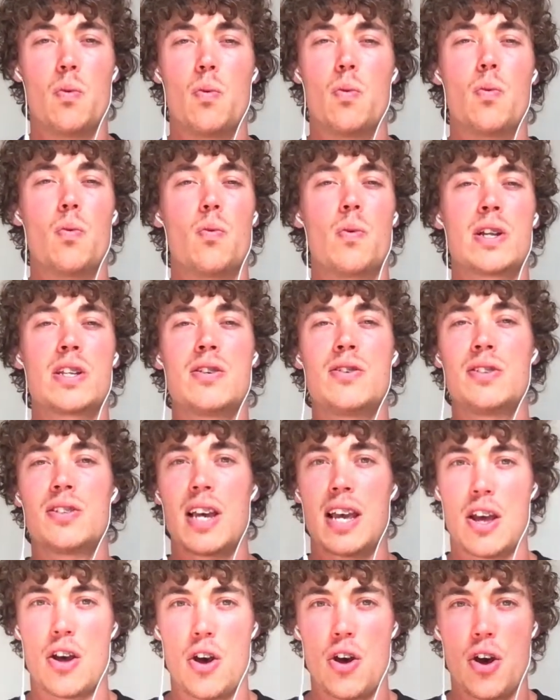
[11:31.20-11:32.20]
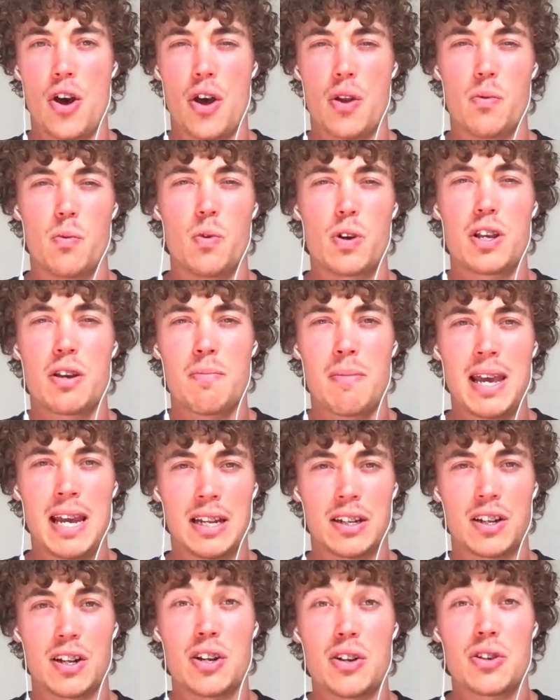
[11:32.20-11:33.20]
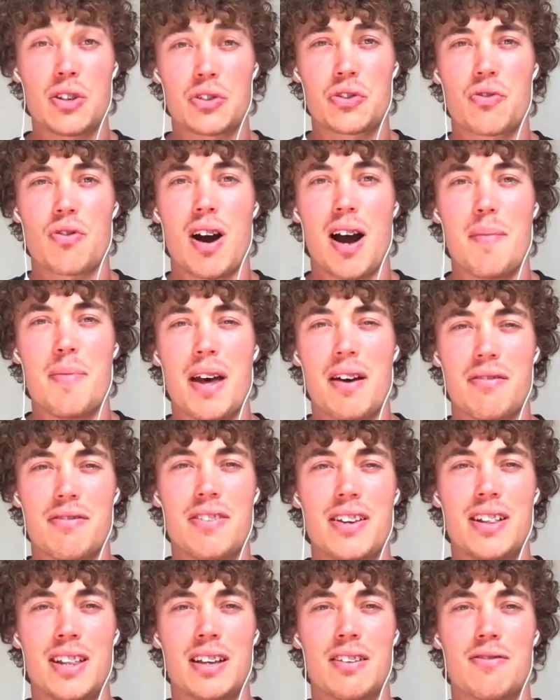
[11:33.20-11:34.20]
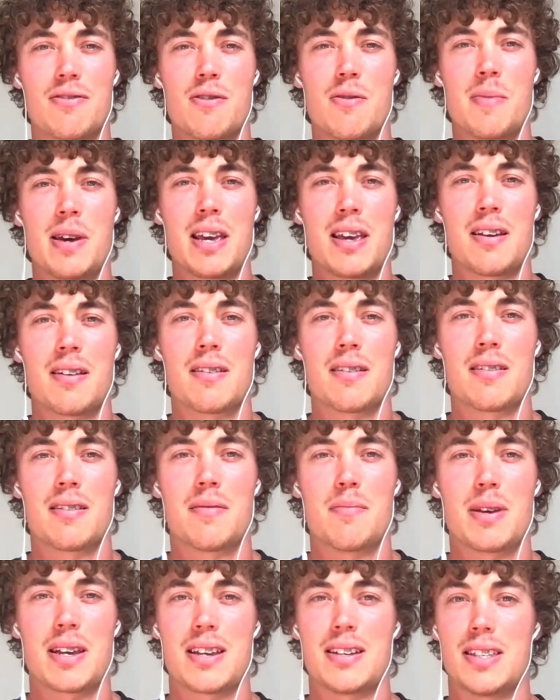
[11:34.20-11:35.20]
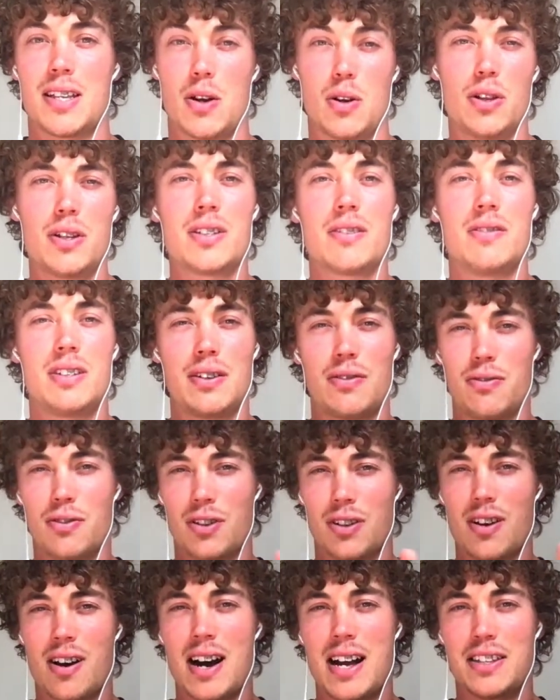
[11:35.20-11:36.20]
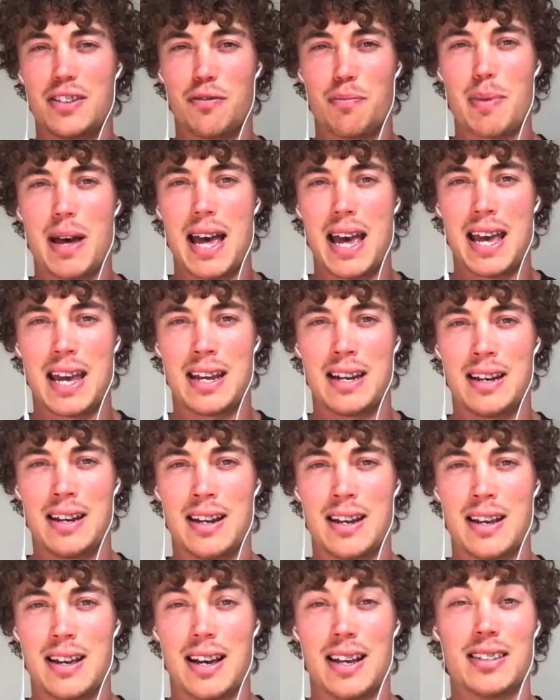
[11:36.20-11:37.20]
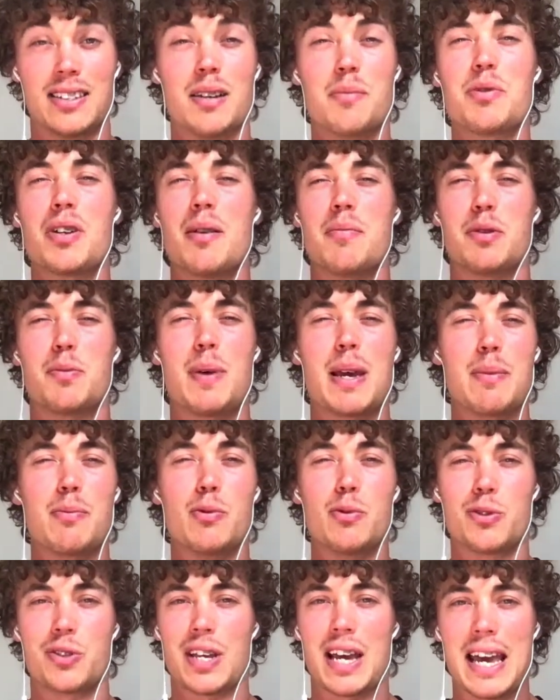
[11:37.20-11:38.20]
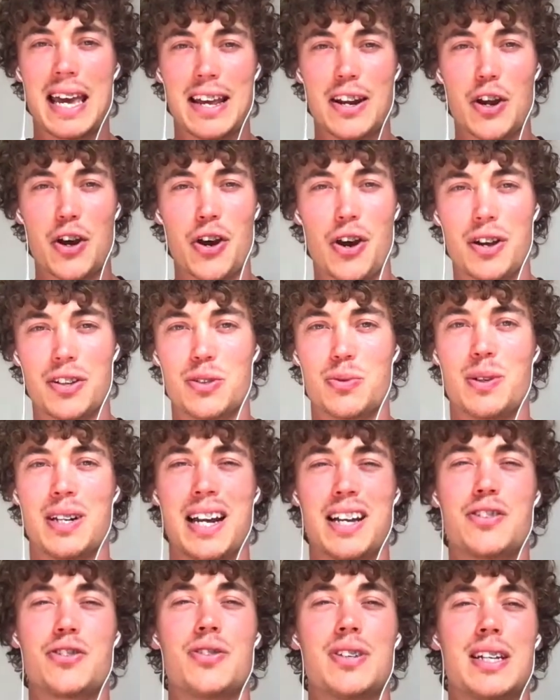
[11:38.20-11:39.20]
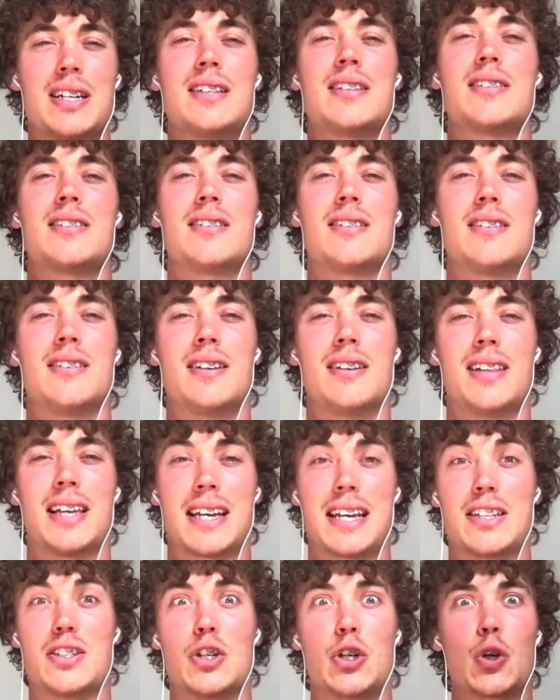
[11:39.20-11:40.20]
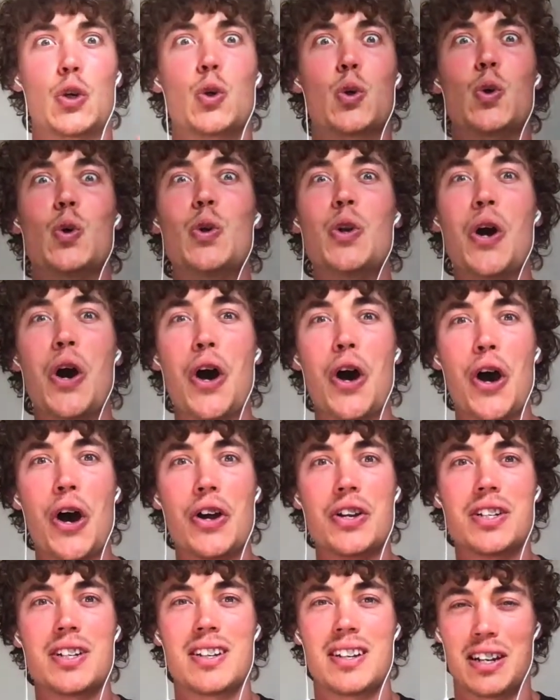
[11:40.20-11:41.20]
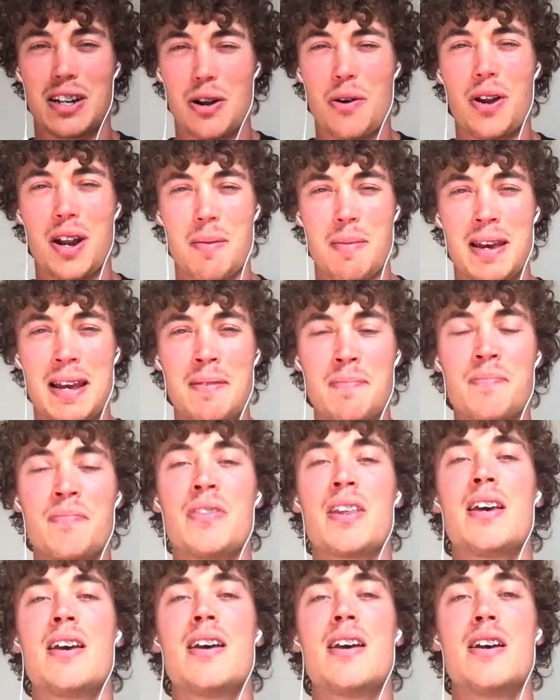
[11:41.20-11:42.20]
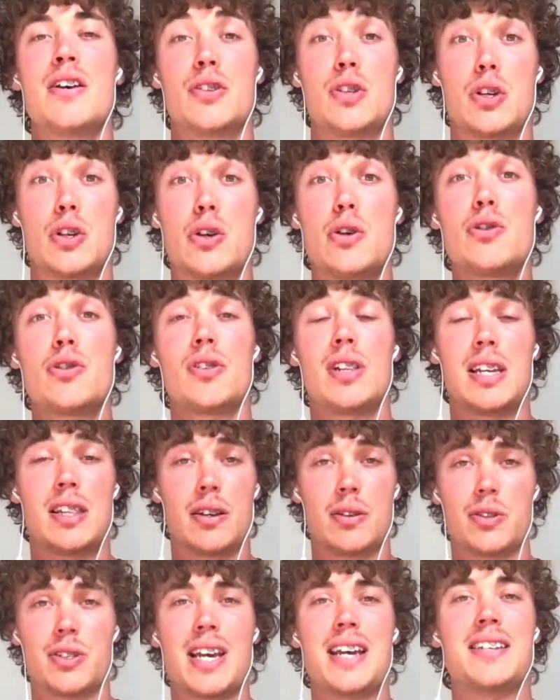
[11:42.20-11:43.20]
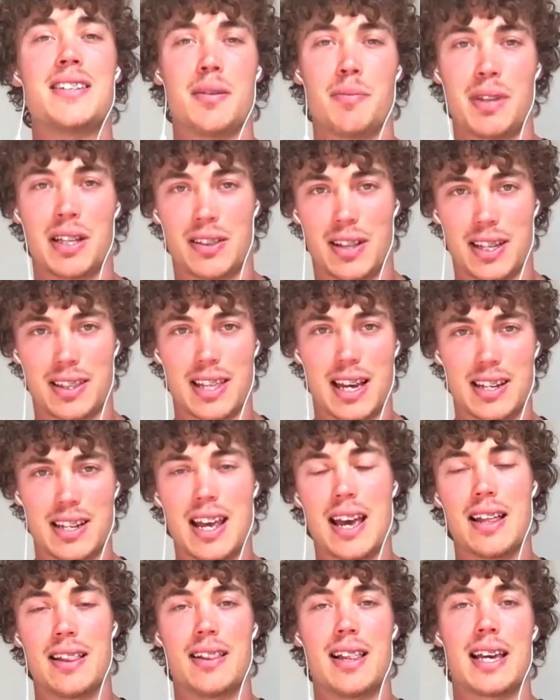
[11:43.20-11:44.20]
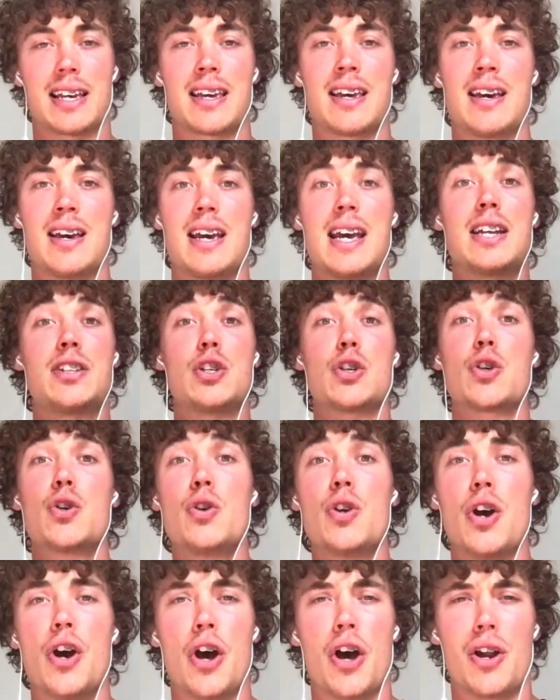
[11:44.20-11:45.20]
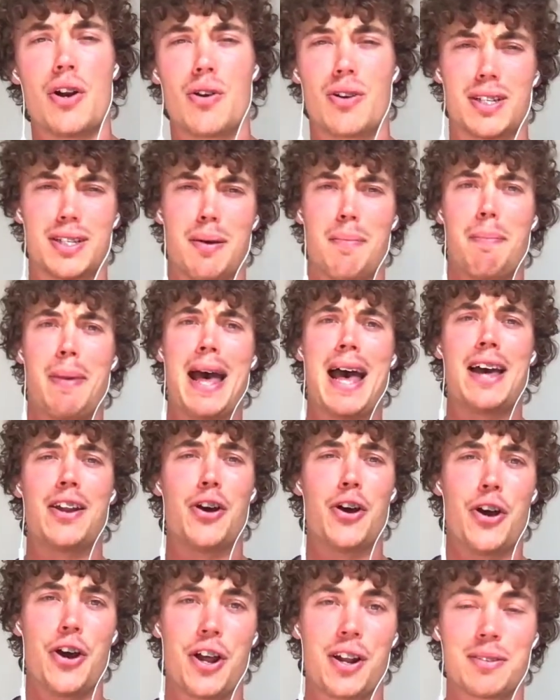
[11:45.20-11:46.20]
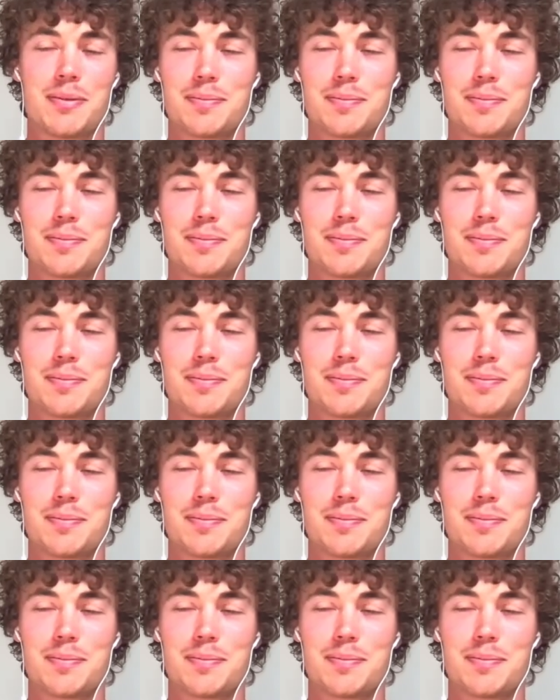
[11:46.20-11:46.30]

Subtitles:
when you say hurt, what do you mean? Can you describe that feeling for me? Because there are lots of different kinds of pain, and sometimes people say it hurts when actually it's a good hurt. You know what I mean? So usually they'll say something like that. Yeah, like it's a good hurt, or it's a bad hurt,